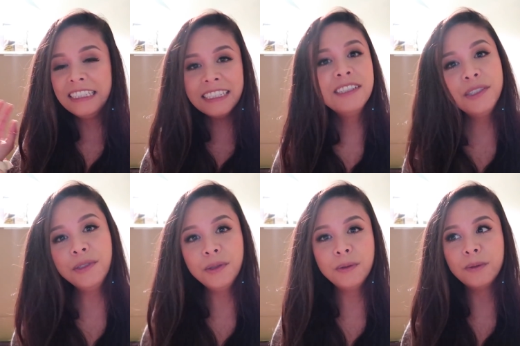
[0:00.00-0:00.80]
didn't
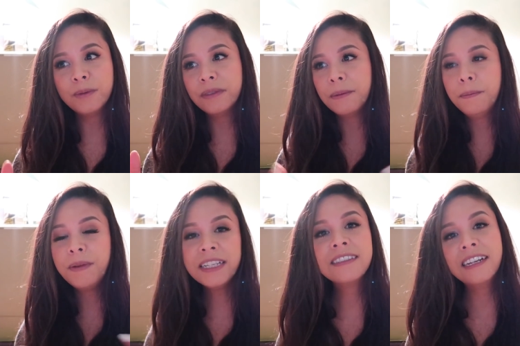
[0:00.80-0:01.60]
do the
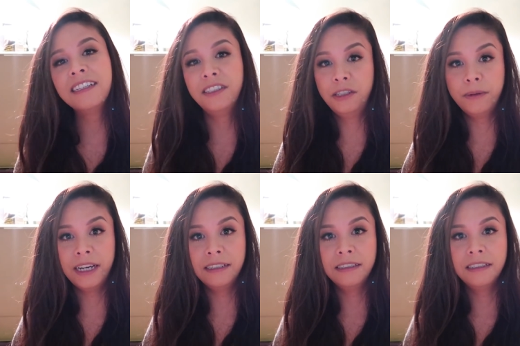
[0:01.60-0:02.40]
best that I could do
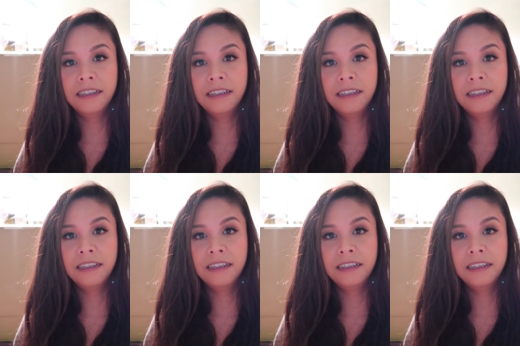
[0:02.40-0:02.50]
at.